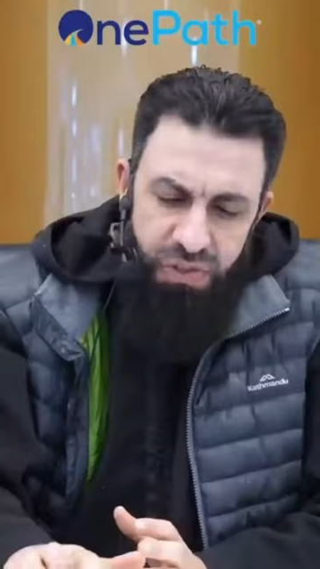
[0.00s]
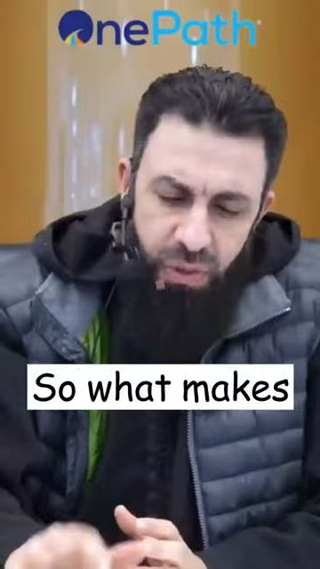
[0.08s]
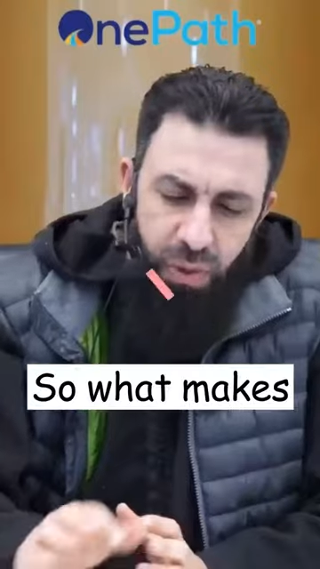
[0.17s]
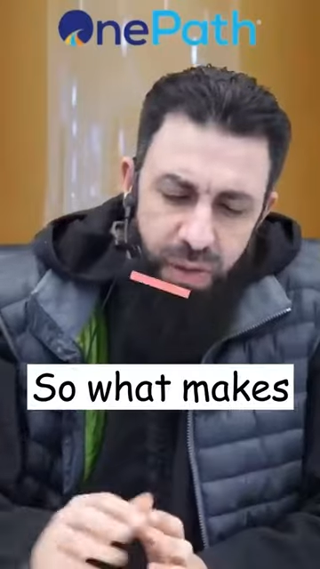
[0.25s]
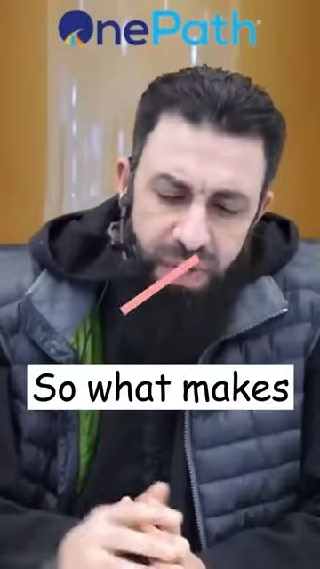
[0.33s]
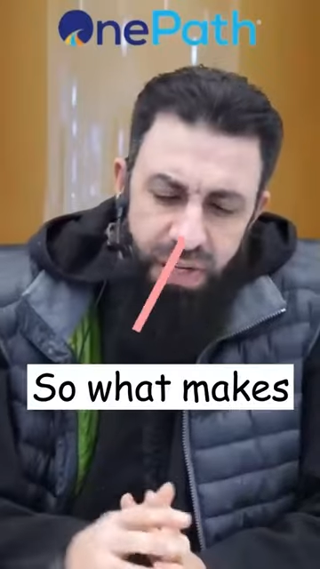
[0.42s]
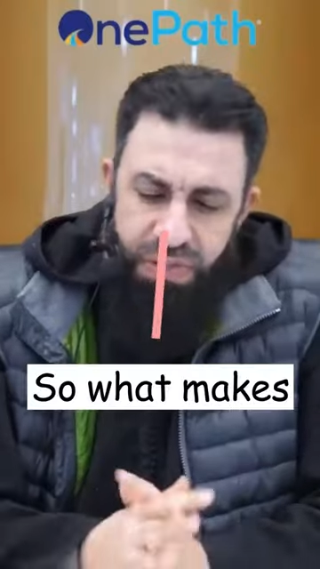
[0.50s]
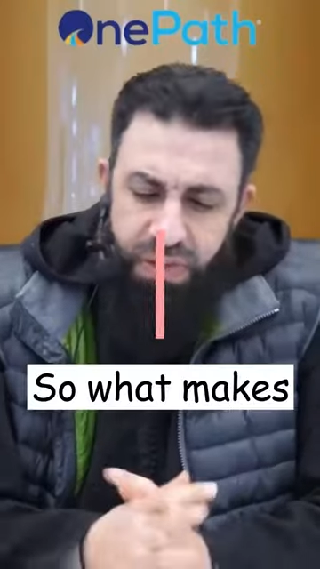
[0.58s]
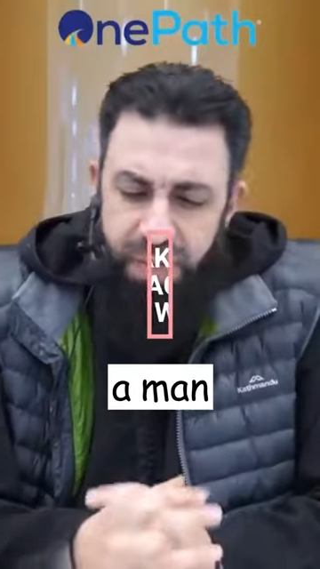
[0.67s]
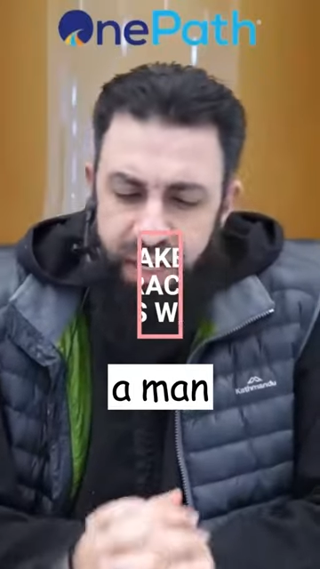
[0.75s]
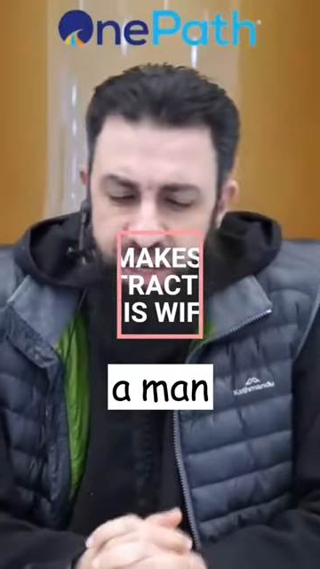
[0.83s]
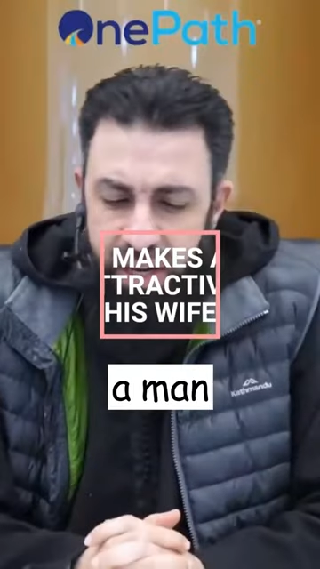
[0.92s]
So what
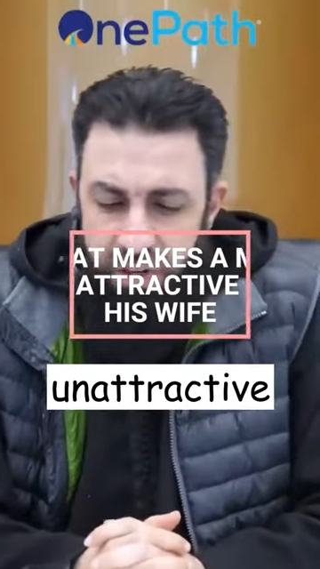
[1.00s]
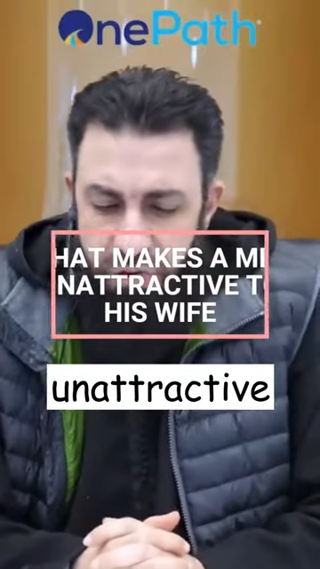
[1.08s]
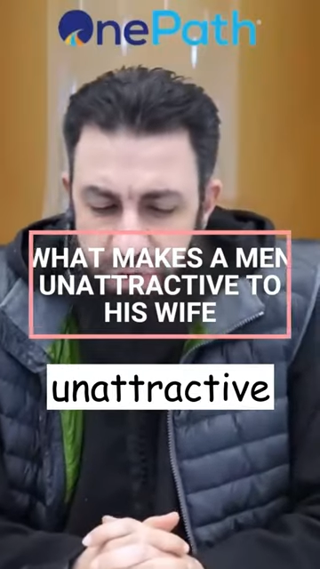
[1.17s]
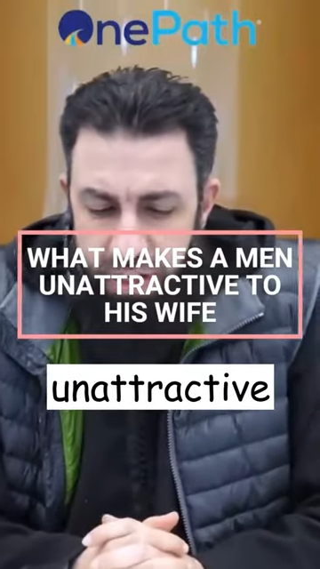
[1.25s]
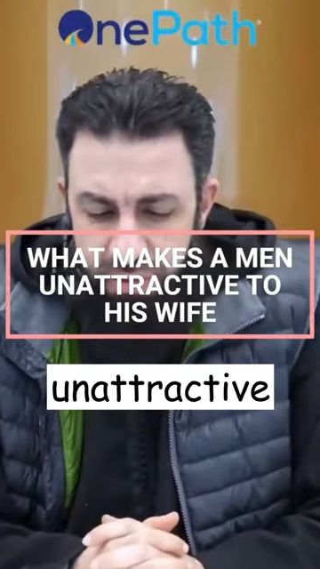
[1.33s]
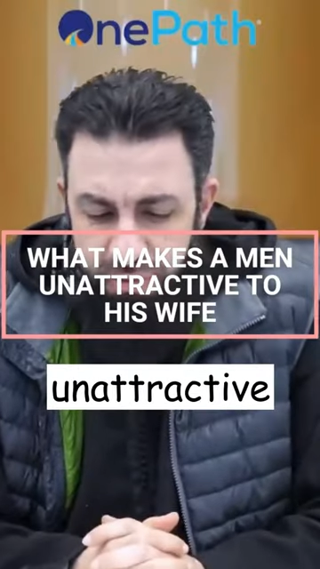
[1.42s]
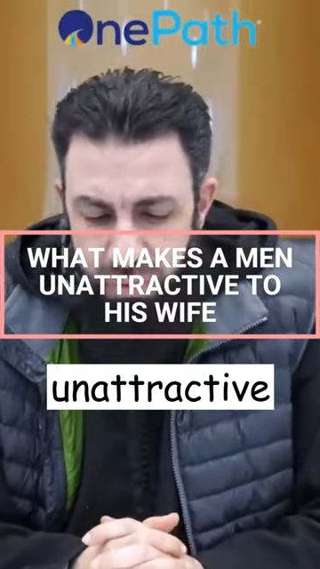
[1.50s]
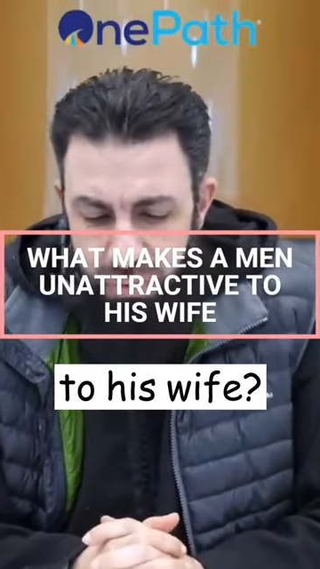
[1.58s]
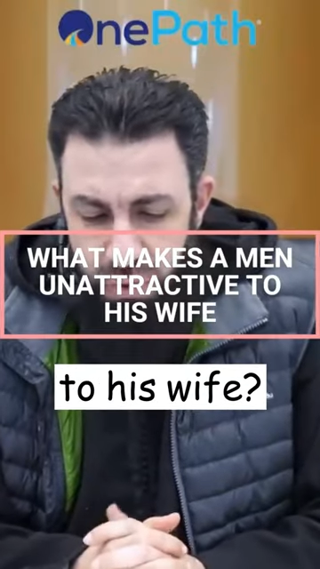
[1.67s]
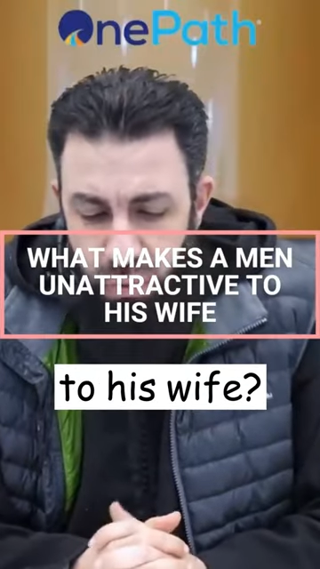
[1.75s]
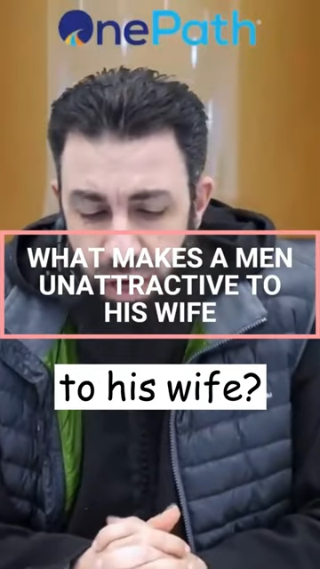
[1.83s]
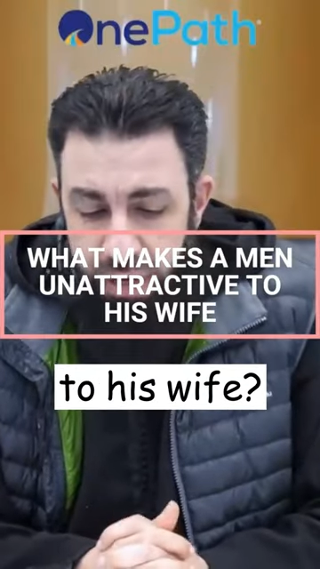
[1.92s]
makes a man unattractive
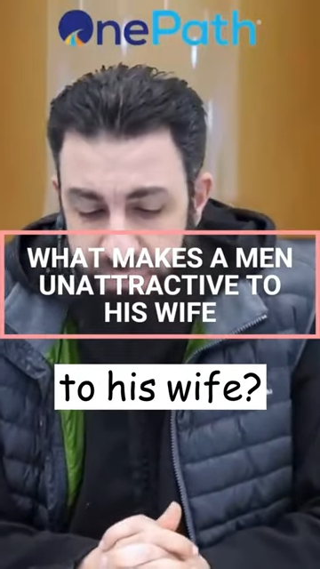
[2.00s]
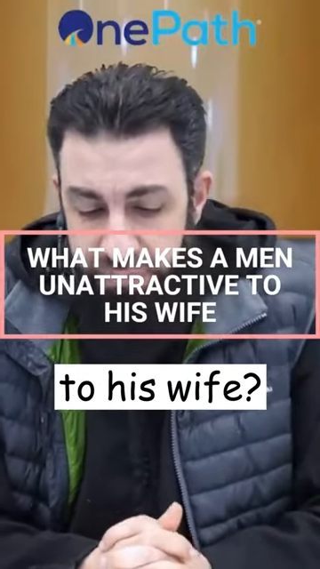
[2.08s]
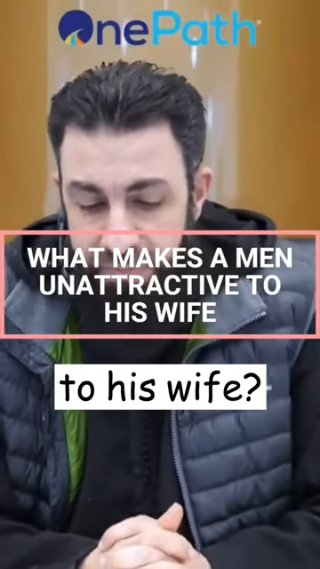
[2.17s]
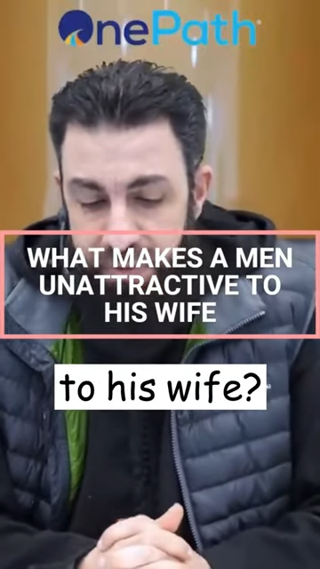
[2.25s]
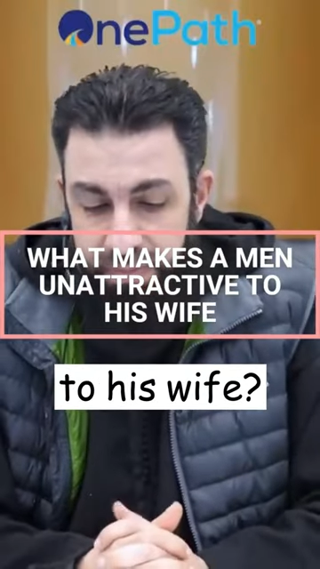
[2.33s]
to his wife?